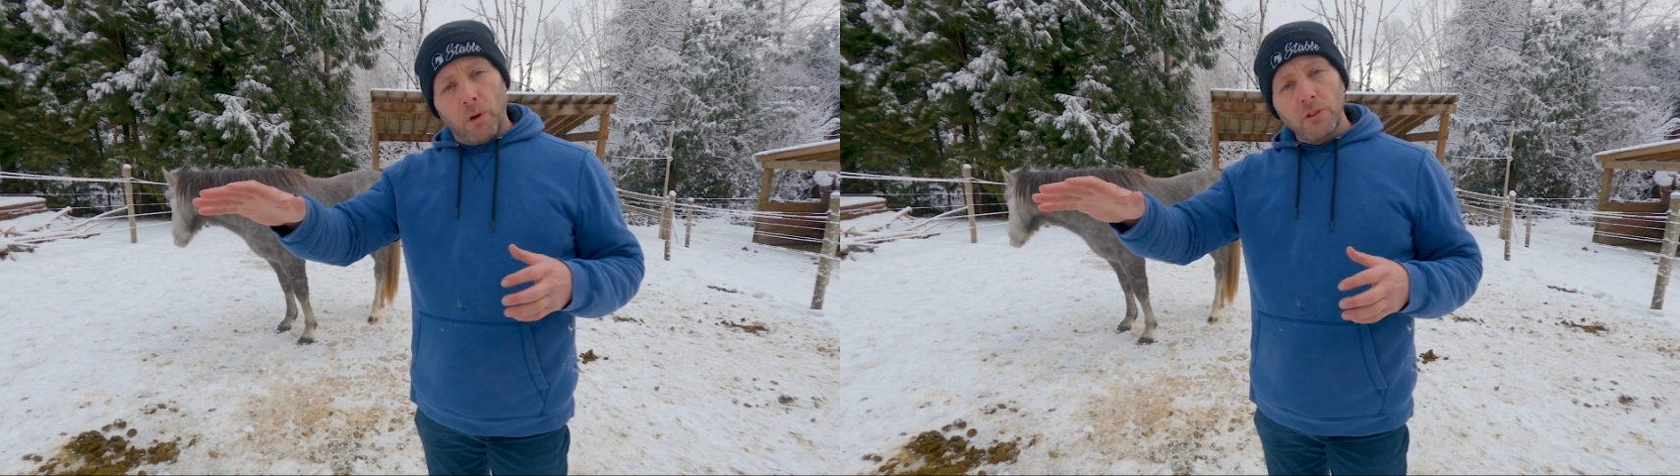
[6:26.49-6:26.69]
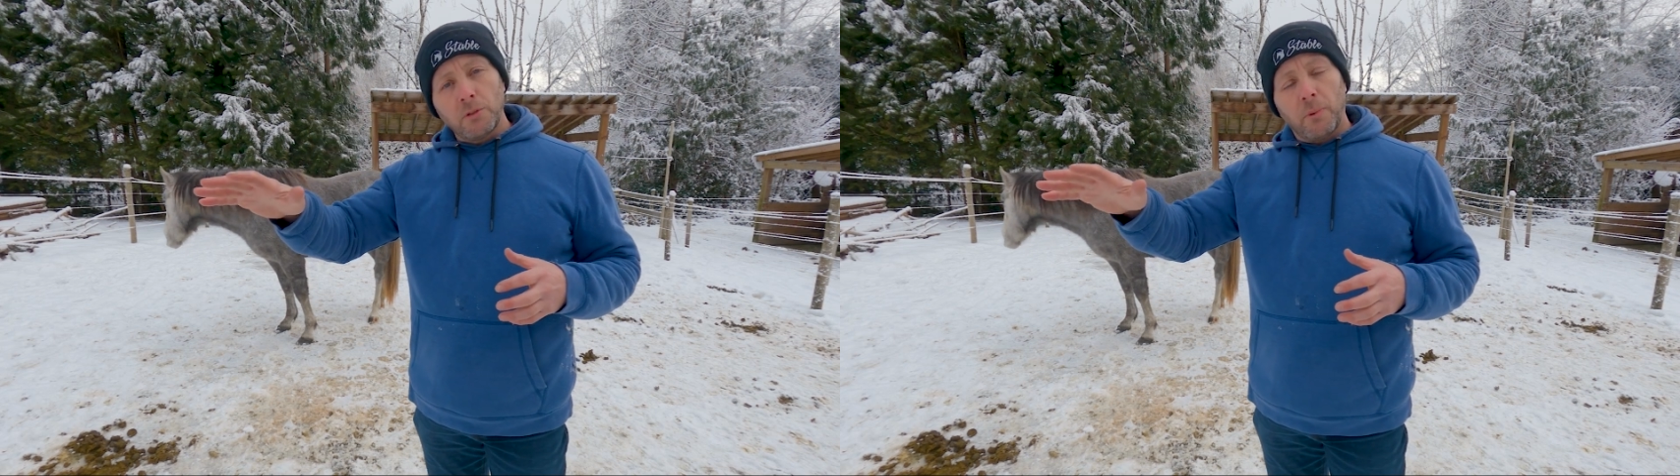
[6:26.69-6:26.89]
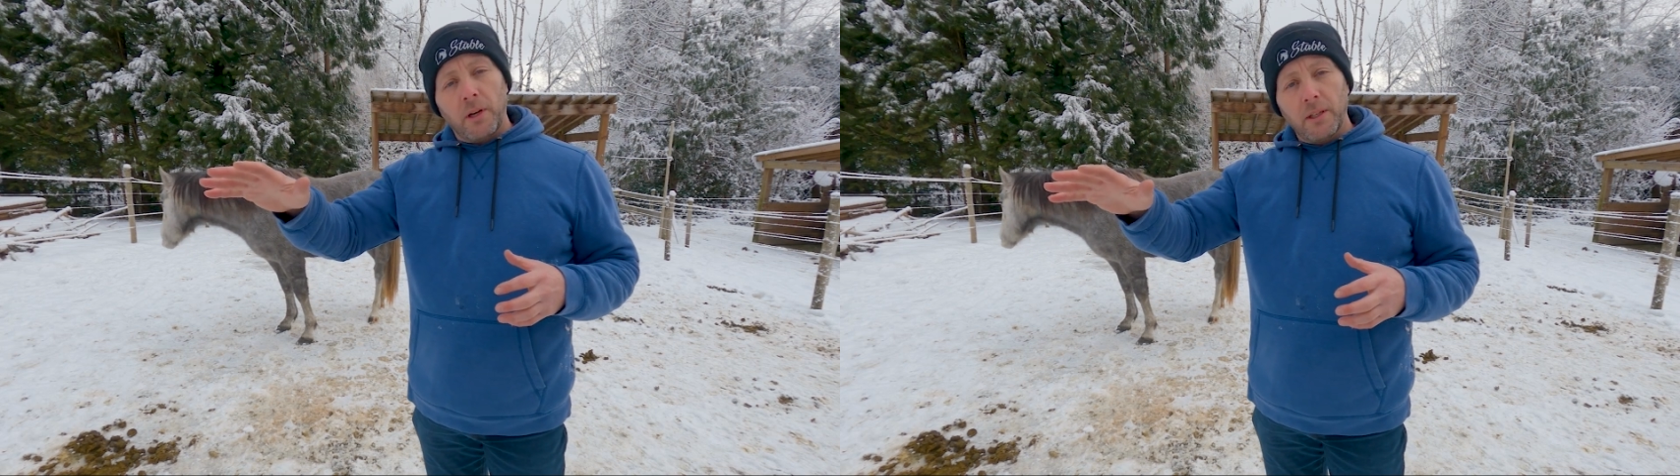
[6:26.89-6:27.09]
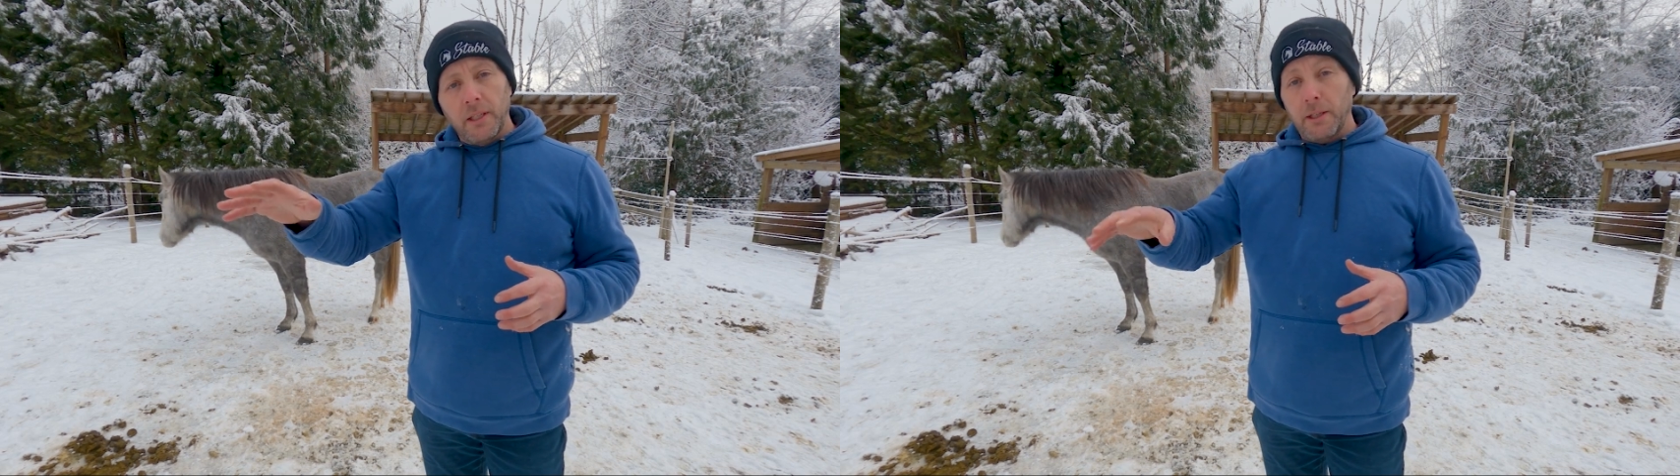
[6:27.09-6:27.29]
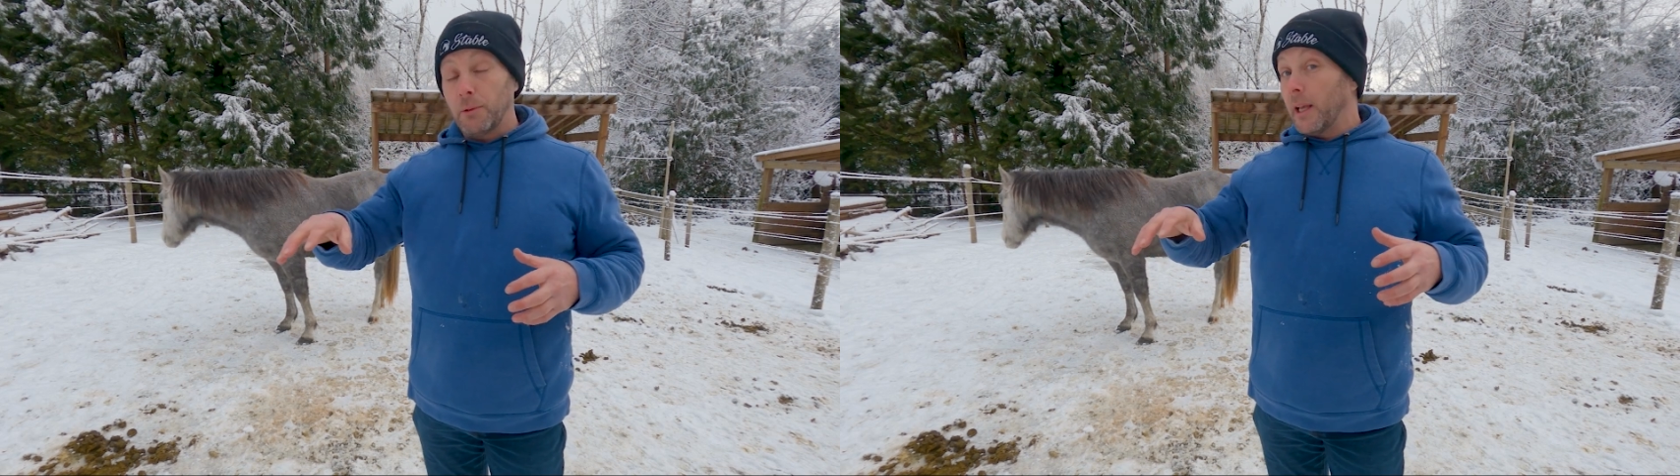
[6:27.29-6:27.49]
one spot
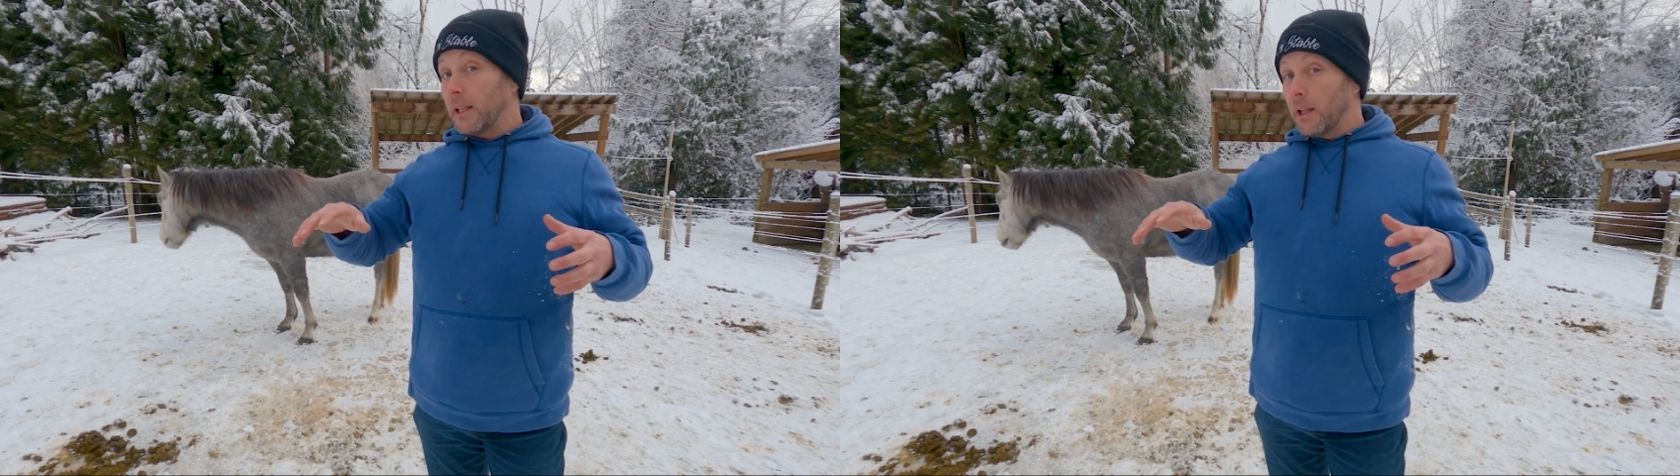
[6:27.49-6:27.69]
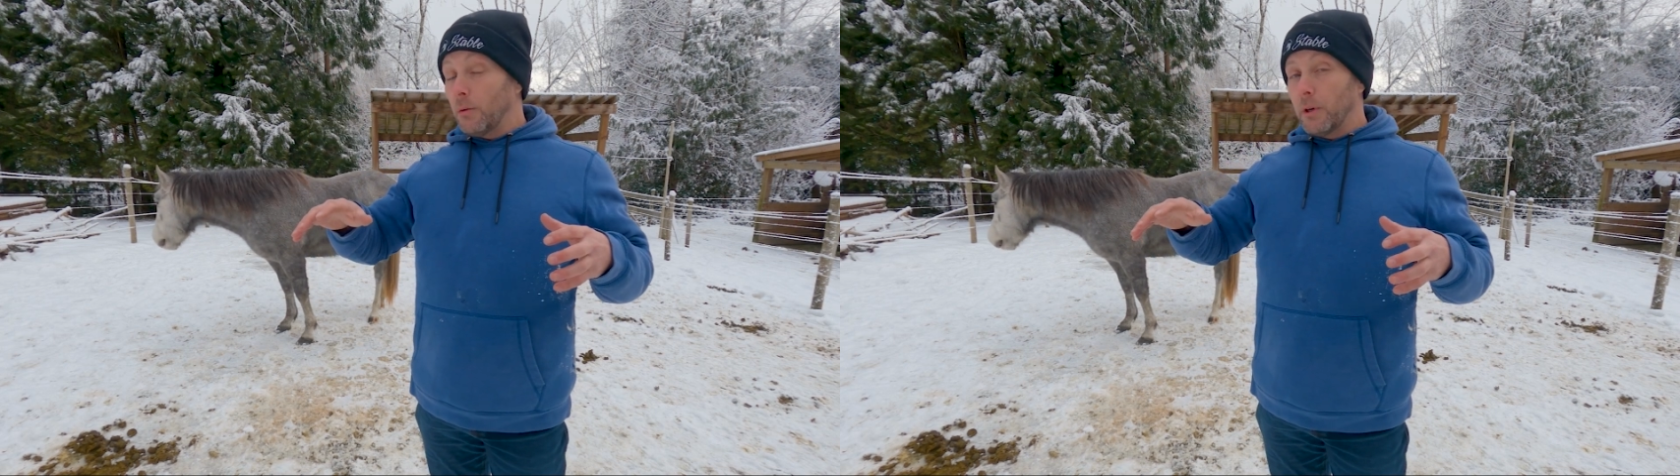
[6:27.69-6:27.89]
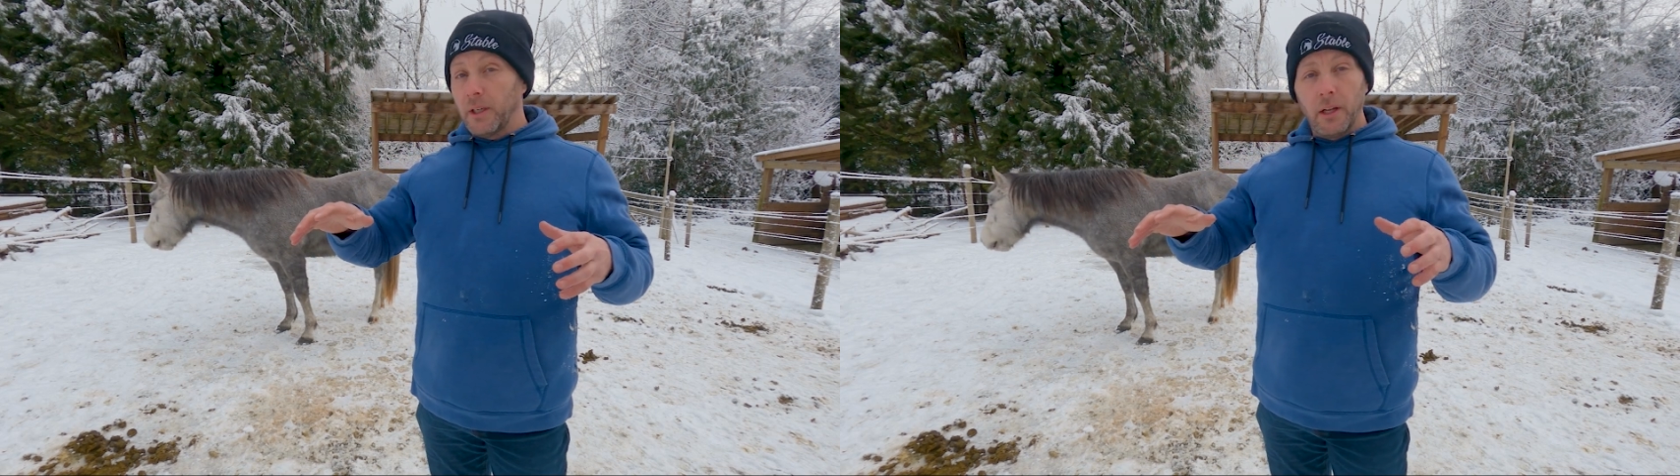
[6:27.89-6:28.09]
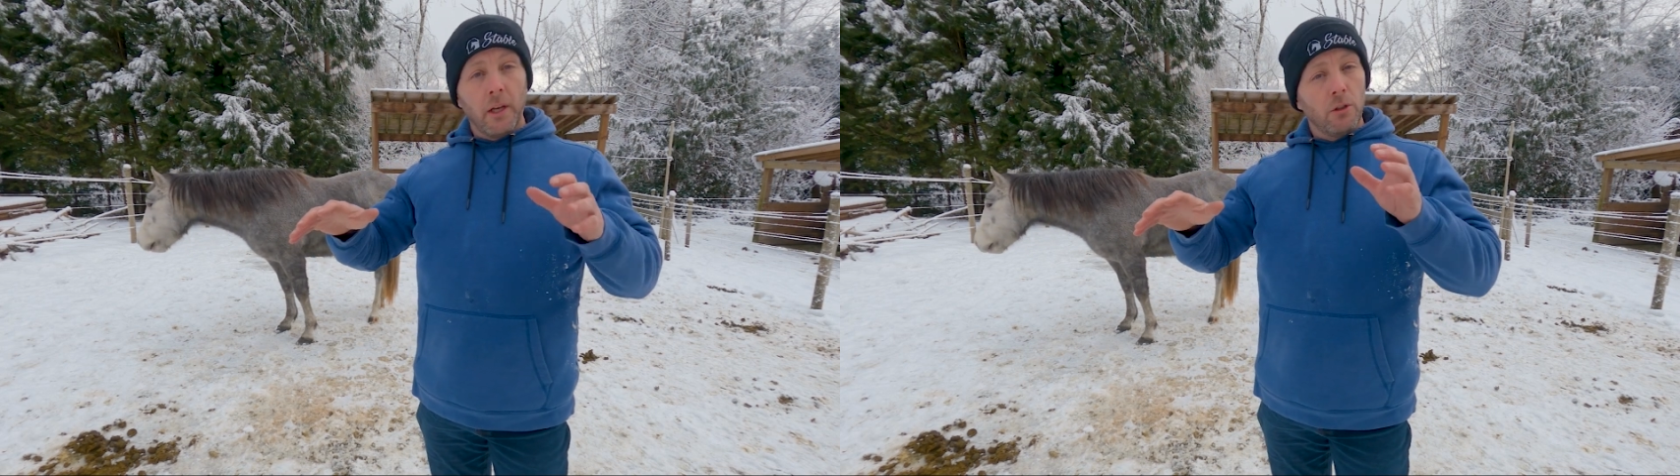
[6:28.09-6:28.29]
he would get a little worried,